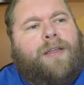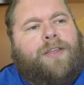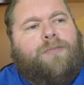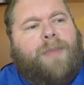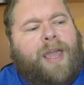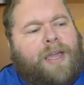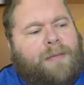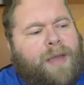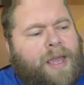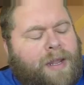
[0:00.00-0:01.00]
You make
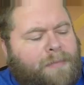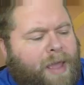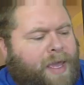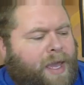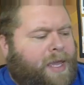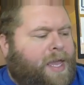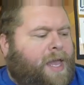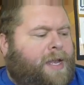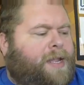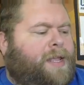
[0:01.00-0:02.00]
and make
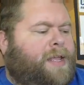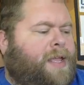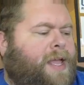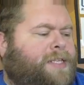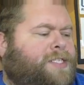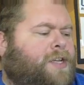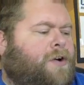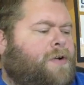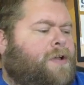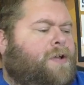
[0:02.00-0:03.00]
again. And
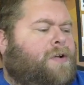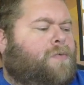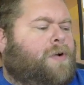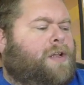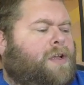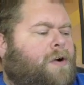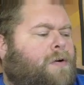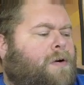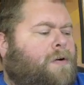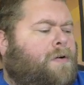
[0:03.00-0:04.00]
so we're going to go
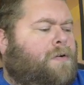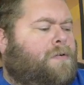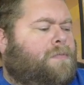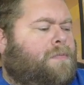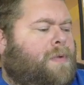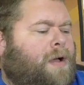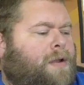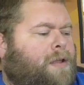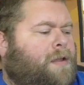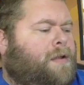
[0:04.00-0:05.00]
home
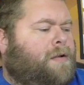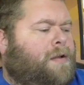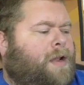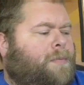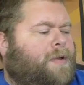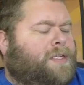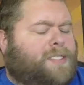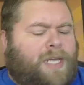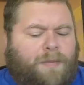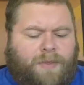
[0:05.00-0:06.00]
on here, and I'm going to
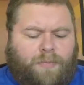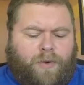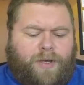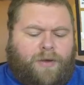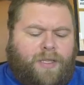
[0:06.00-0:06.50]
set up the printer.